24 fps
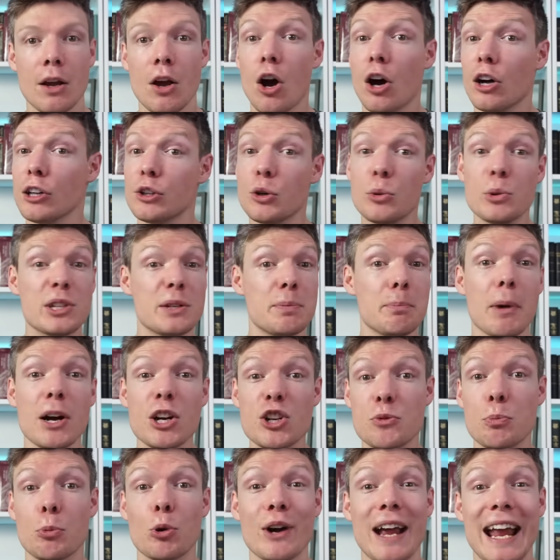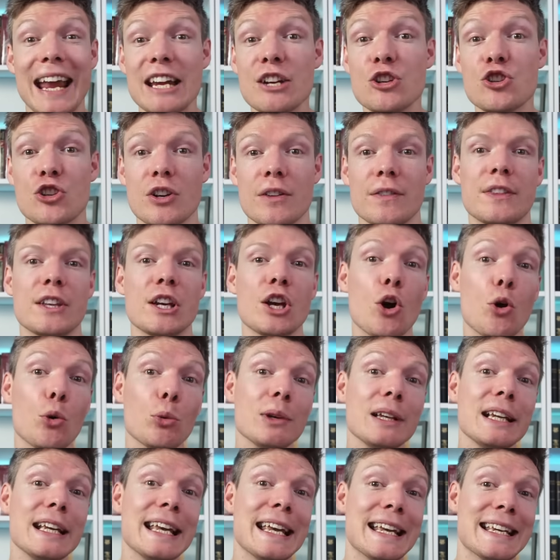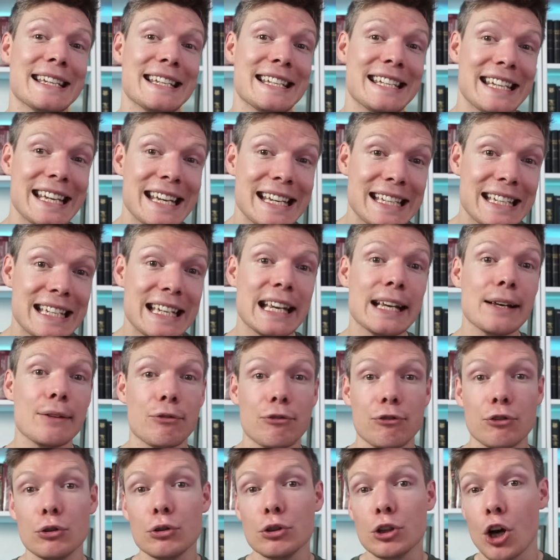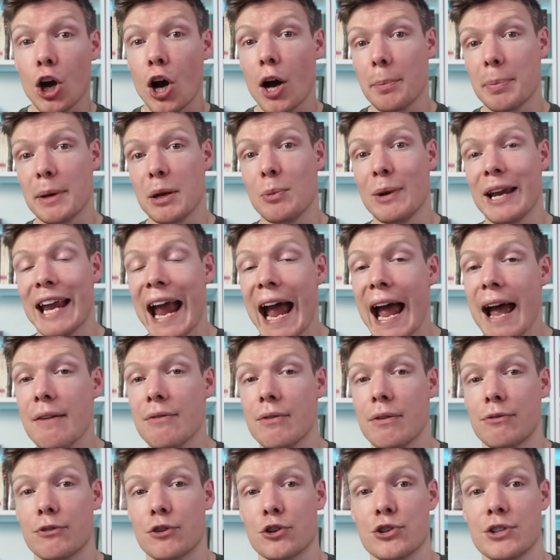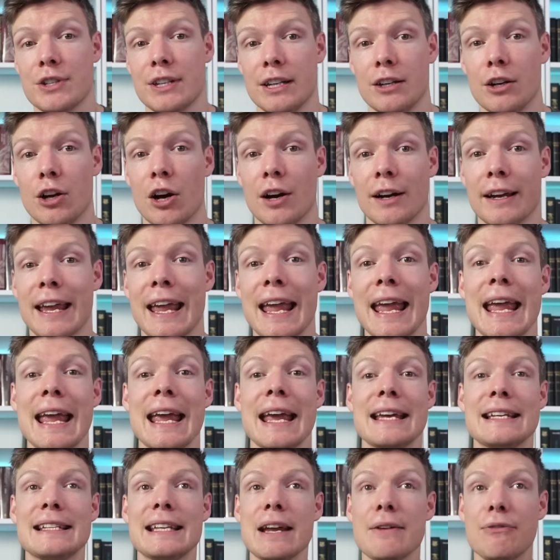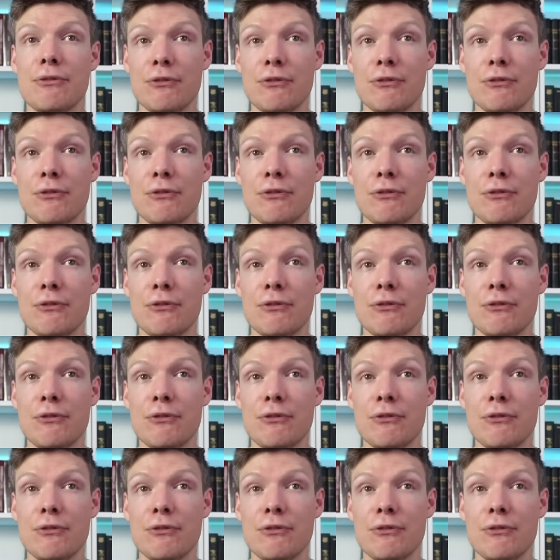Although it's much more ancient, the only existing full copy we have of 1st Enoch is a